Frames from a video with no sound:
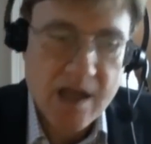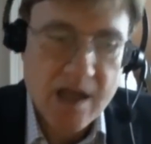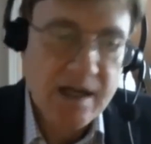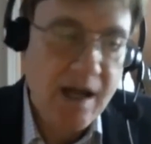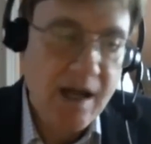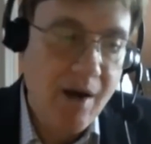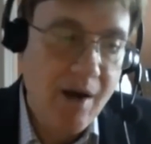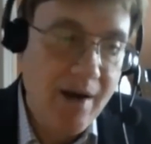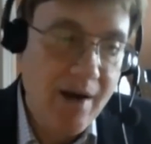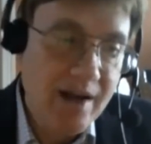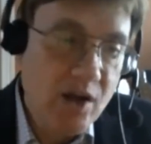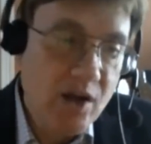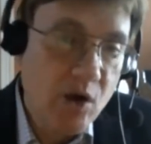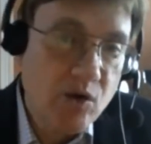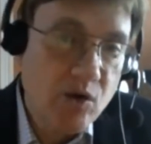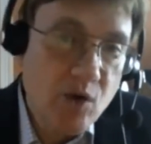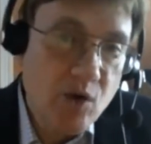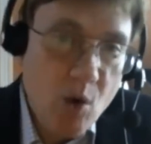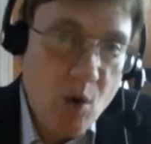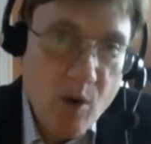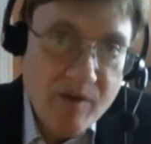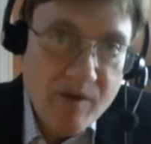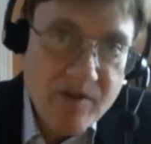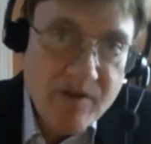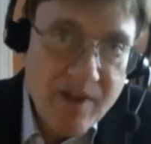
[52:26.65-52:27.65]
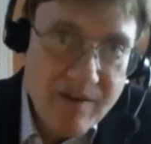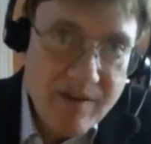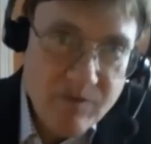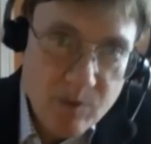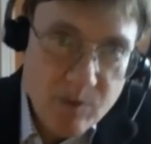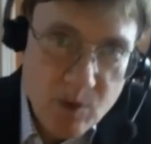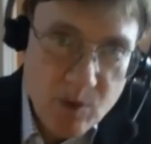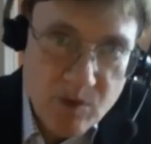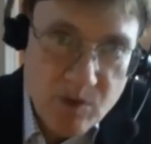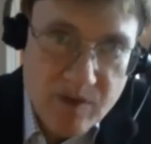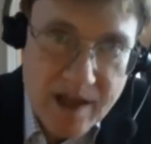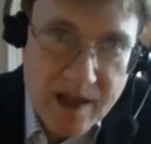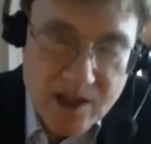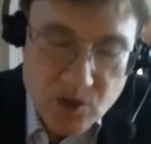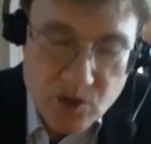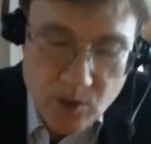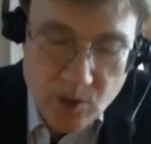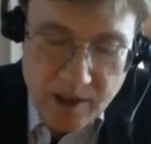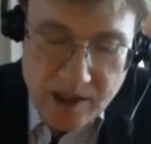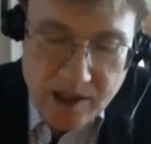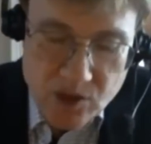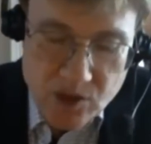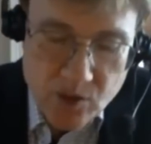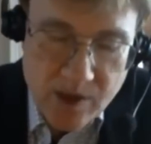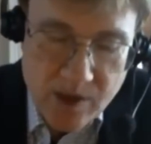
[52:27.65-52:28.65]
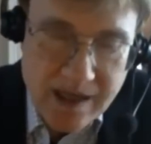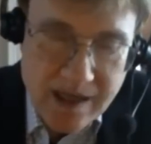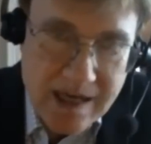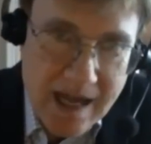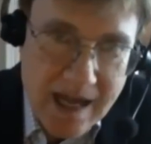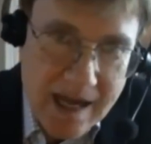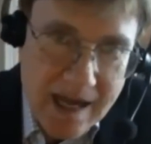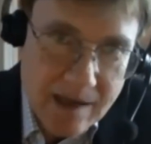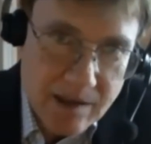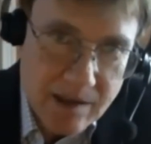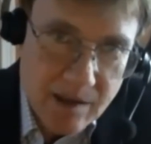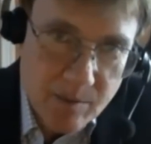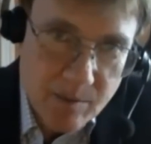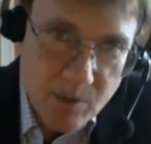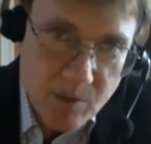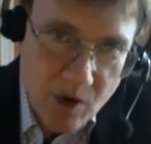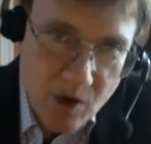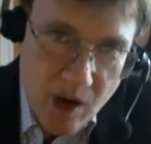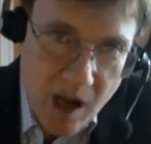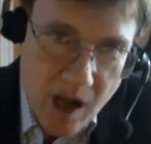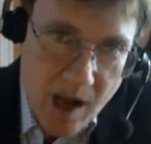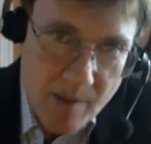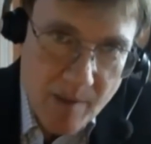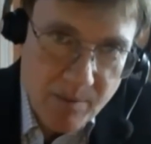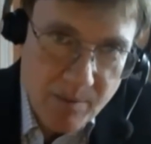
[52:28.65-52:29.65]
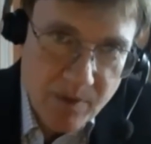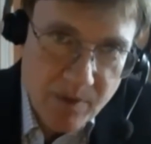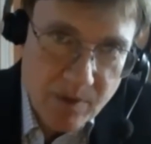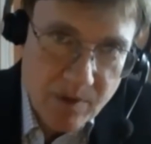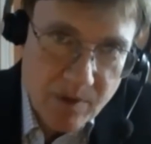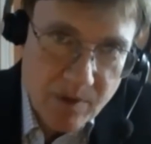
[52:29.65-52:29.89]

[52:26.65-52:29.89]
Now, I don't know if they've moved that 2029 number up.